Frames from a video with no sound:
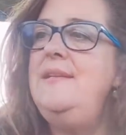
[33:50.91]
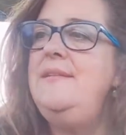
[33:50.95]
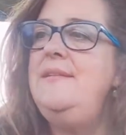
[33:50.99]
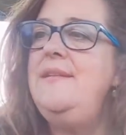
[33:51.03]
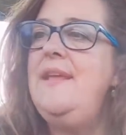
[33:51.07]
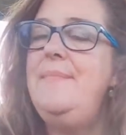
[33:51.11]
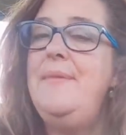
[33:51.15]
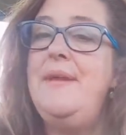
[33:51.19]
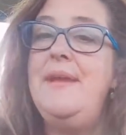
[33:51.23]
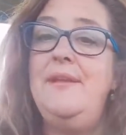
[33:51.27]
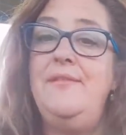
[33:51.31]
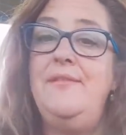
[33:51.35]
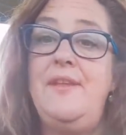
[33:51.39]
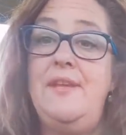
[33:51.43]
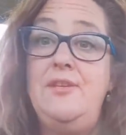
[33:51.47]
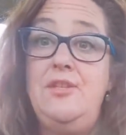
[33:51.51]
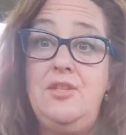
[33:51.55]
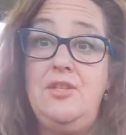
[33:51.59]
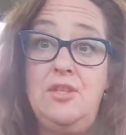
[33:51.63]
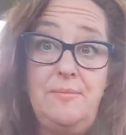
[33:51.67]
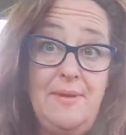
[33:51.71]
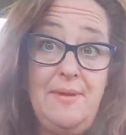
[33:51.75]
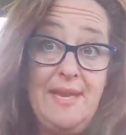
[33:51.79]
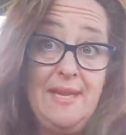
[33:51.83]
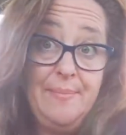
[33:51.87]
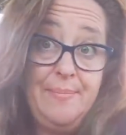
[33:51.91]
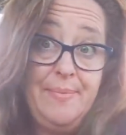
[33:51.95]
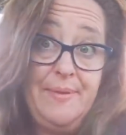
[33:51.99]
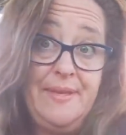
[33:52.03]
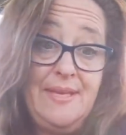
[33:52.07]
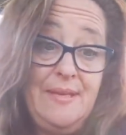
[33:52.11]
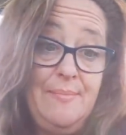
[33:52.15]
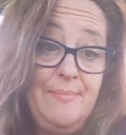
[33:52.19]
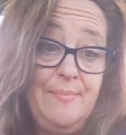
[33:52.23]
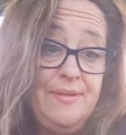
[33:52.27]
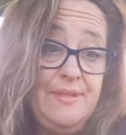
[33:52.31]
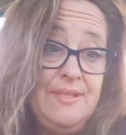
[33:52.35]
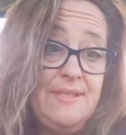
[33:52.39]
They do make
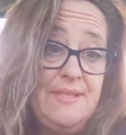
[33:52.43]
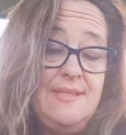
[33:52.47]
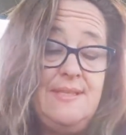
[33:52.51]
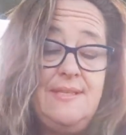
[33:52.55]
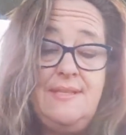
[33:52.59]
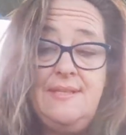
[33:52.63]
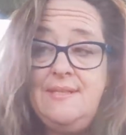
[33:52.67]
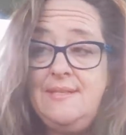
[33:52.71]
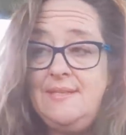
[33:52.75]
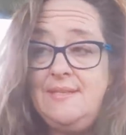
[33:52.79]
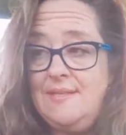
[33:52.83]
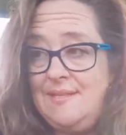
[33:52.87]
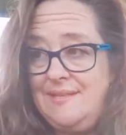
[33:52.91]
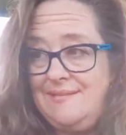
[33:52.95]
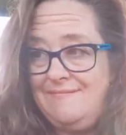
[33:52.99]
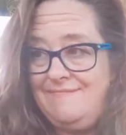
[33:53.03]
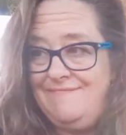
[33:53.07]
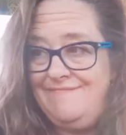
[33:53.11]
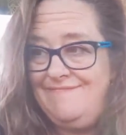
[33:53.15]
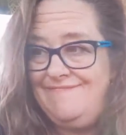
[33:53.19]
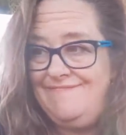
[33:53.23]
beer, but this is